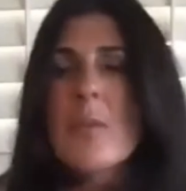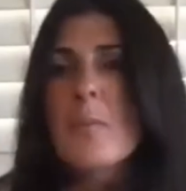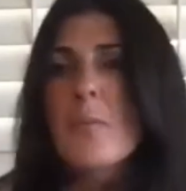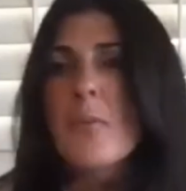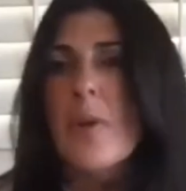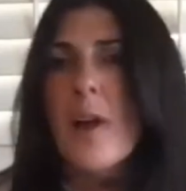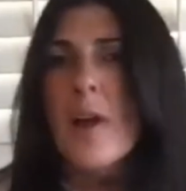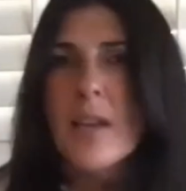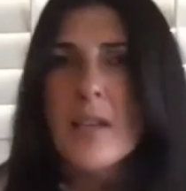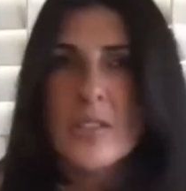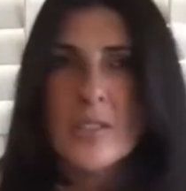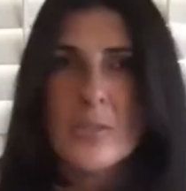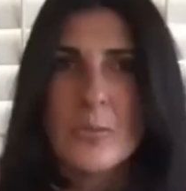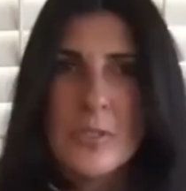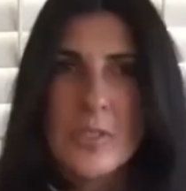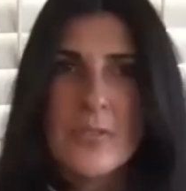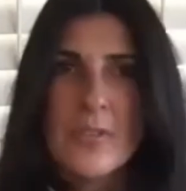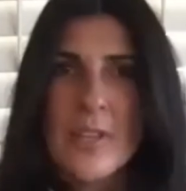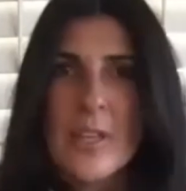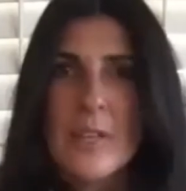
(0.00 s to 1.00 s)
Products
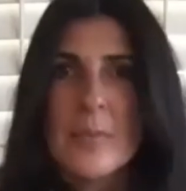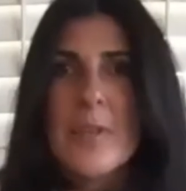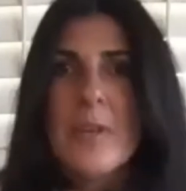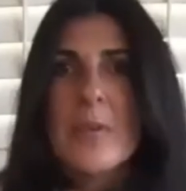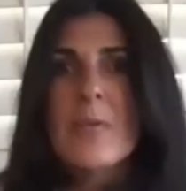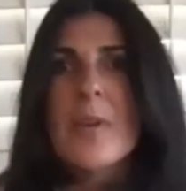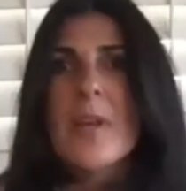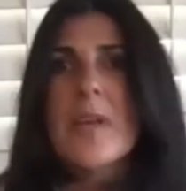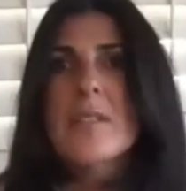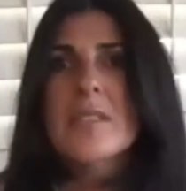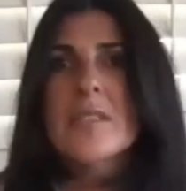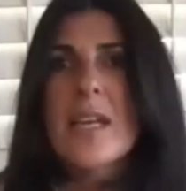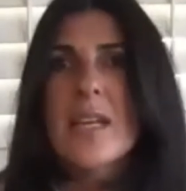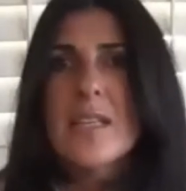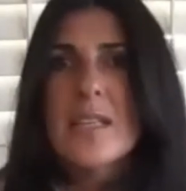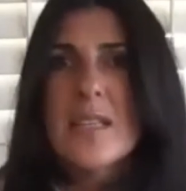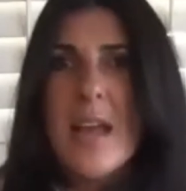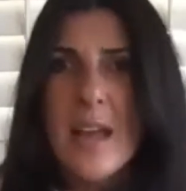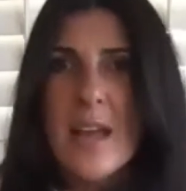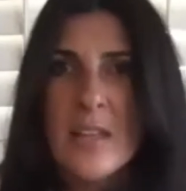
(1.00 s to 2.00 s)
were developed that way.
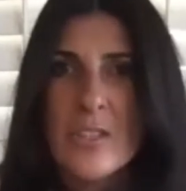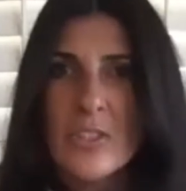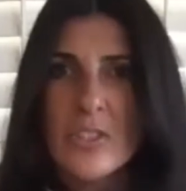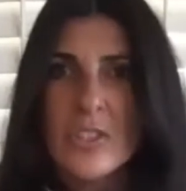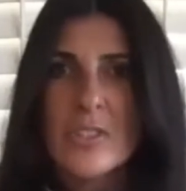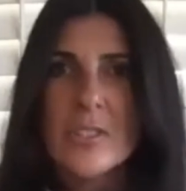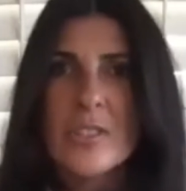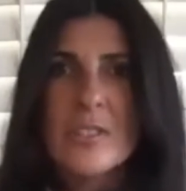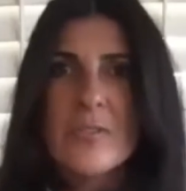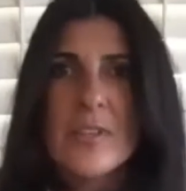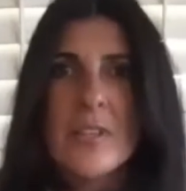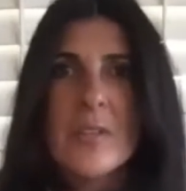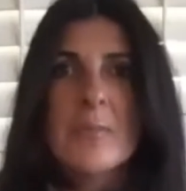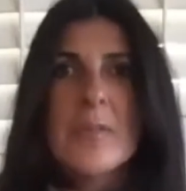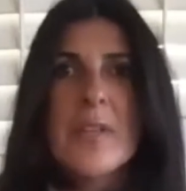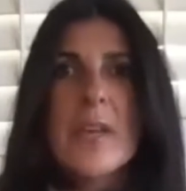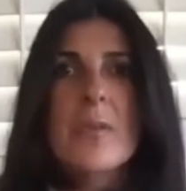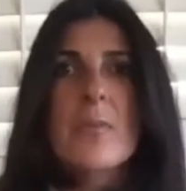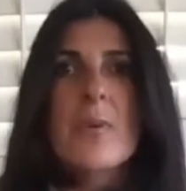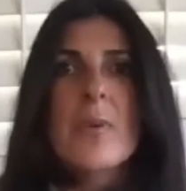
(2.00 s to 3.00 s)
Technologies
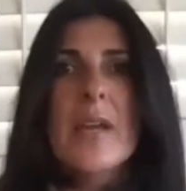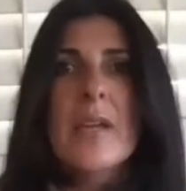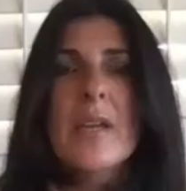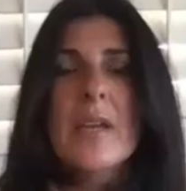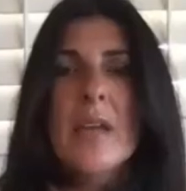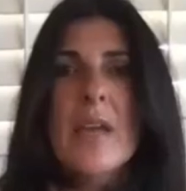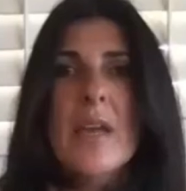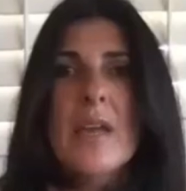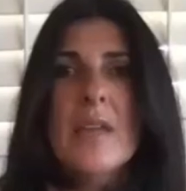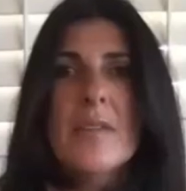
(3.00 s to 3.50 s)
developed that way.